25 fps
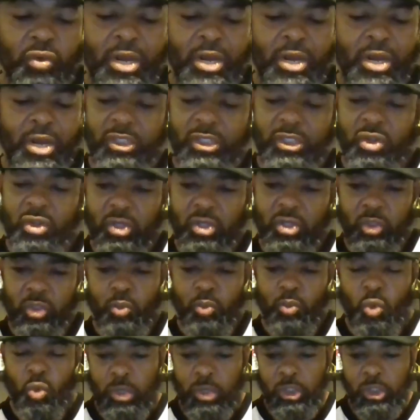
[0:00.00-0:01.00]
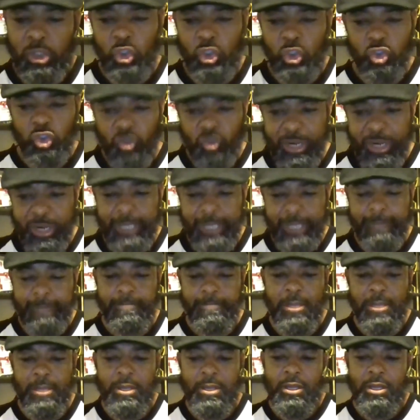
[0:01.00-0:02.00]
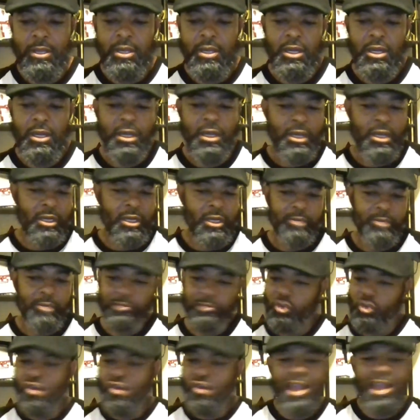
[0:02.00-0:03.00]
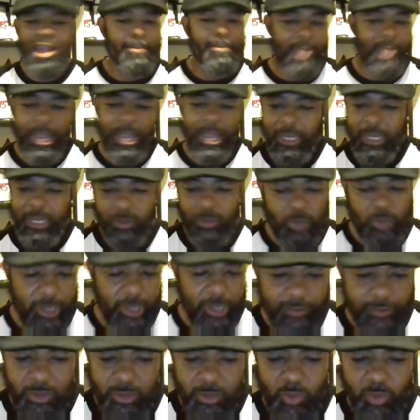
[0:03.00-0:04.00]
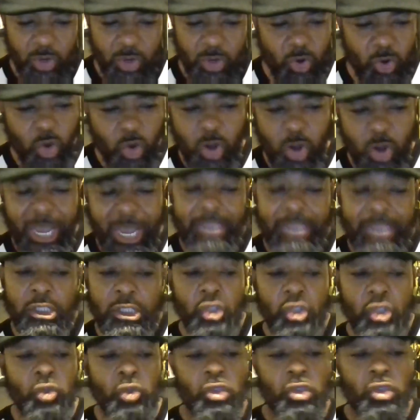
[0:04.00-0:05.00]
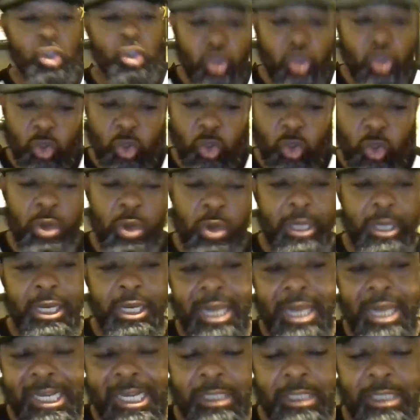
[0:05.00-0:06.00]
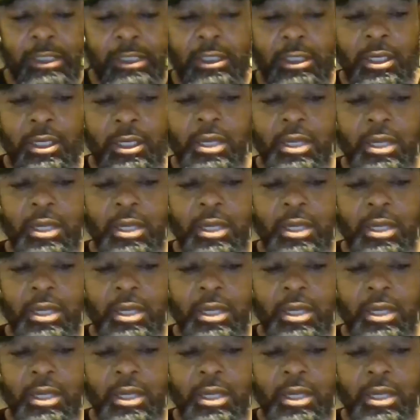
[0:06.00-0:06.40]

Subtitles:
I started smoking a straight crack pipe or whatever you want to call it. I just used to snort and lace.